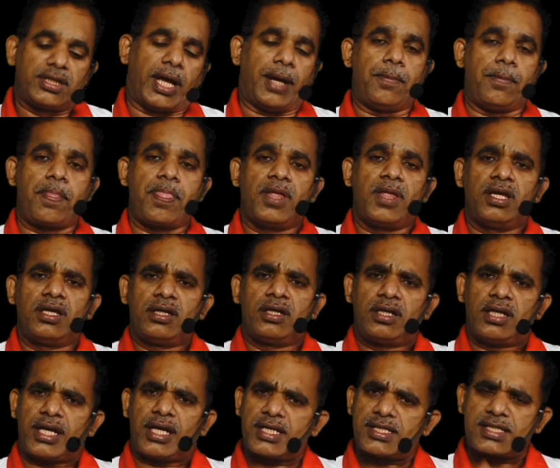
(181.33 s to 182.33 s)
Then
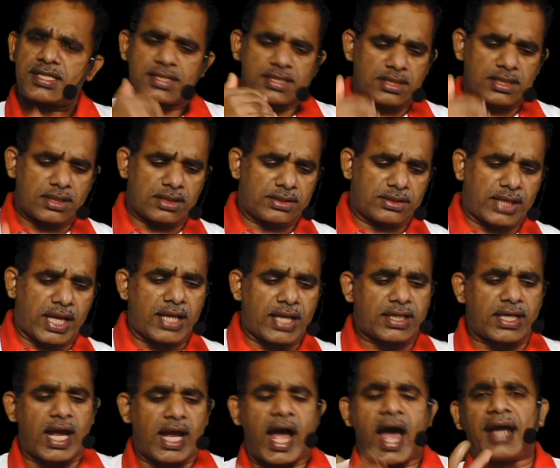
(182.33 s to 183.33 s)
let us
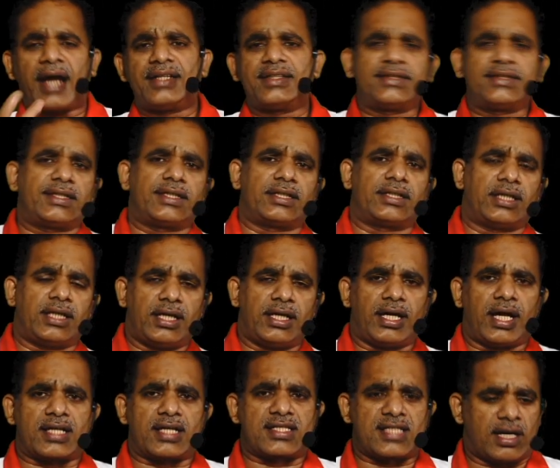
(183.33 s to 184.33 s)
take another
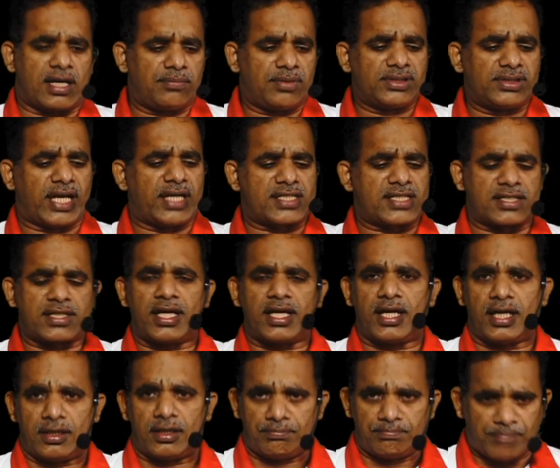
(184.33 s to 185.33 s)
example, that is
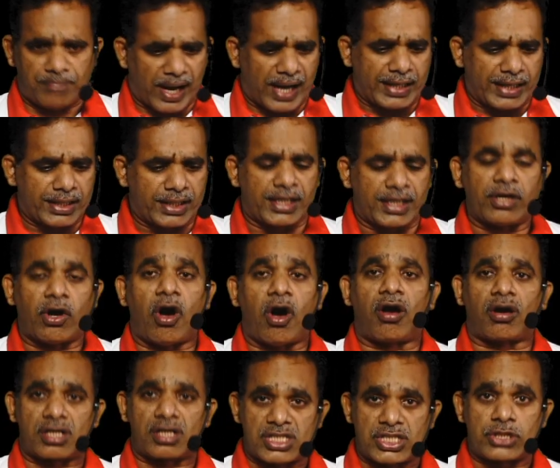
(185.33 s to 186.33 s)
a bakery
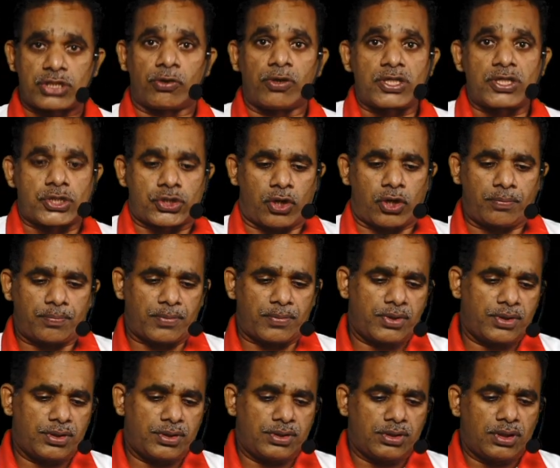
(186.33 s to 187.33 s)
or sweet shop.
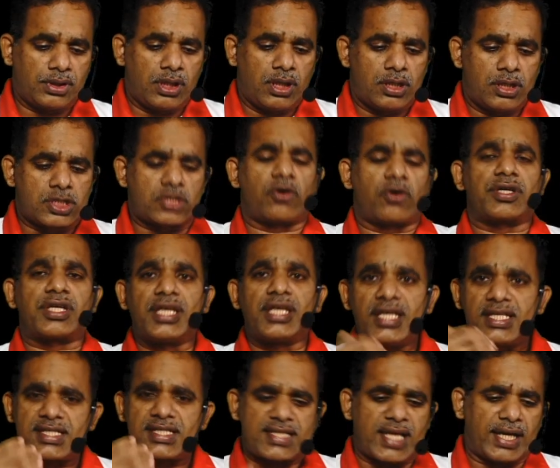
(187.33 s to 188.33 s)
So
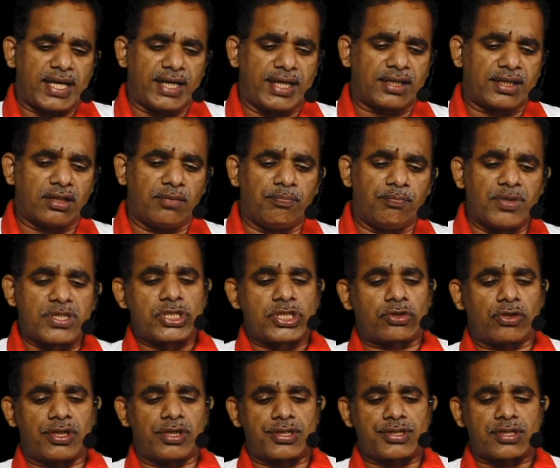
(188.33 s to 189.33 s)
he is selling
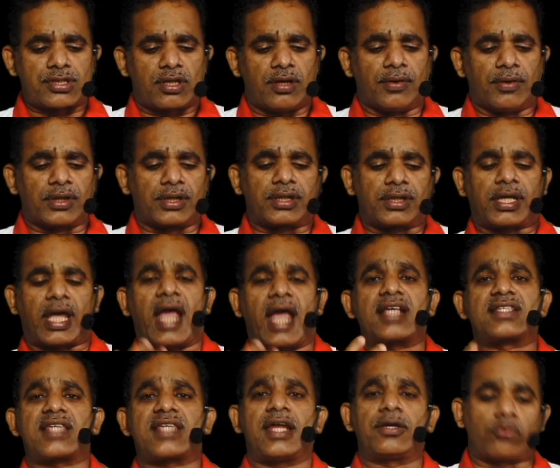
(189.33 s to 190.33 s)
biscuits,
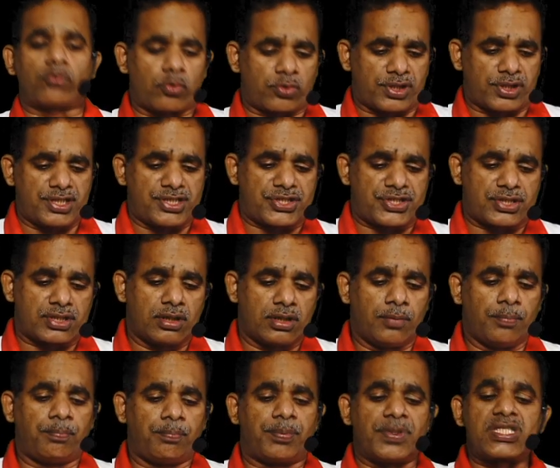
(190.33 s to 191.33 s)
cakes and cookies,
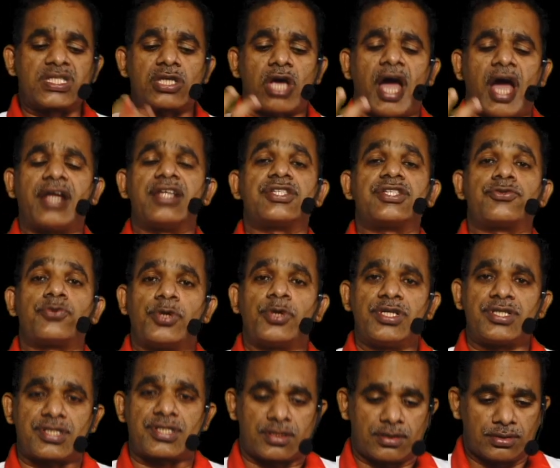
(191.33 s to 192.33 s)
pizza and
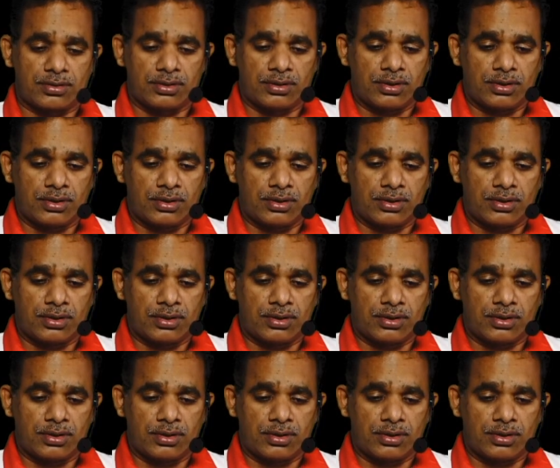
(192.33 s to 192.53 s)
sweets.